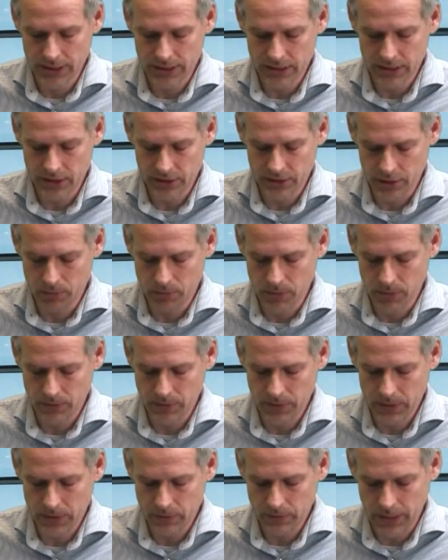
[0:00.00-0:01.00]
So the upper one,
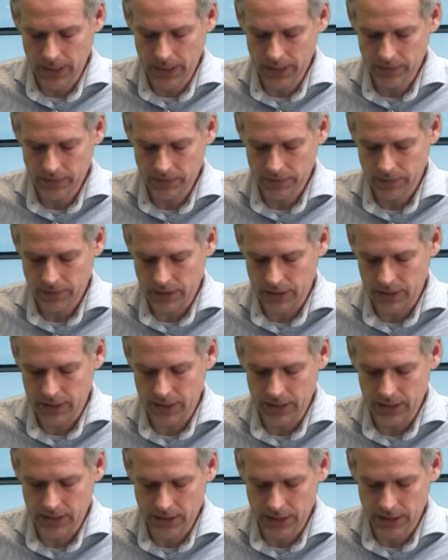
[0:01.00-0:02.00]
25,
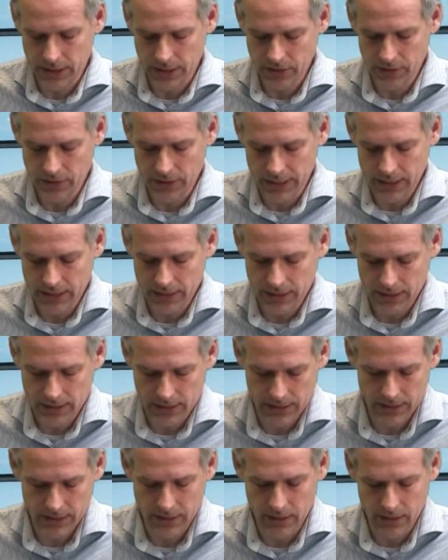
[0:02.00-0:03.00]
is nitrate N,
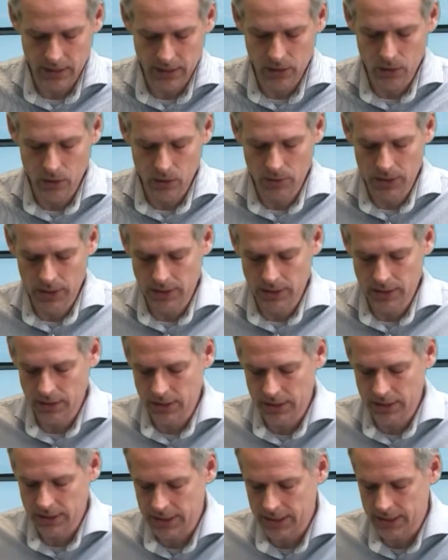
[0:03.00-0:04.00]
and the lower one,
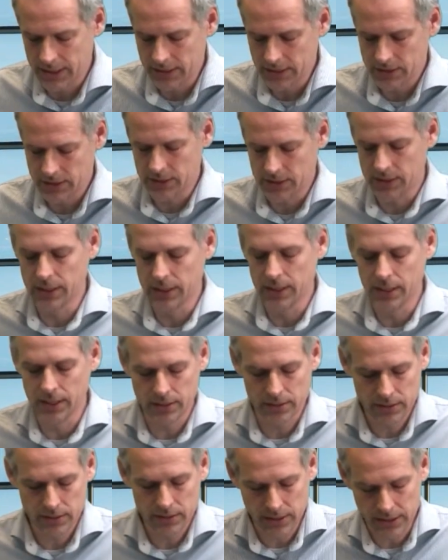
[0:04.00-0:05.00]
110, is
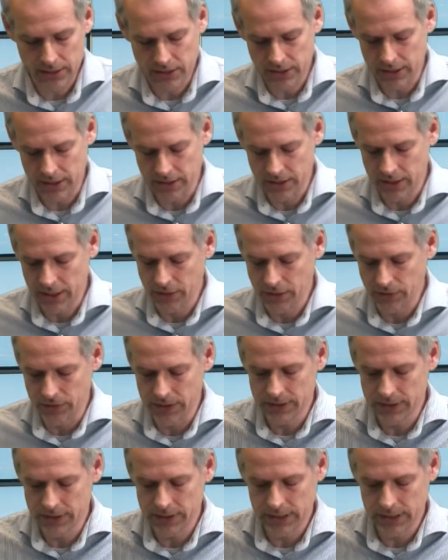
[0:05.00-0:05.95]
as nitrate.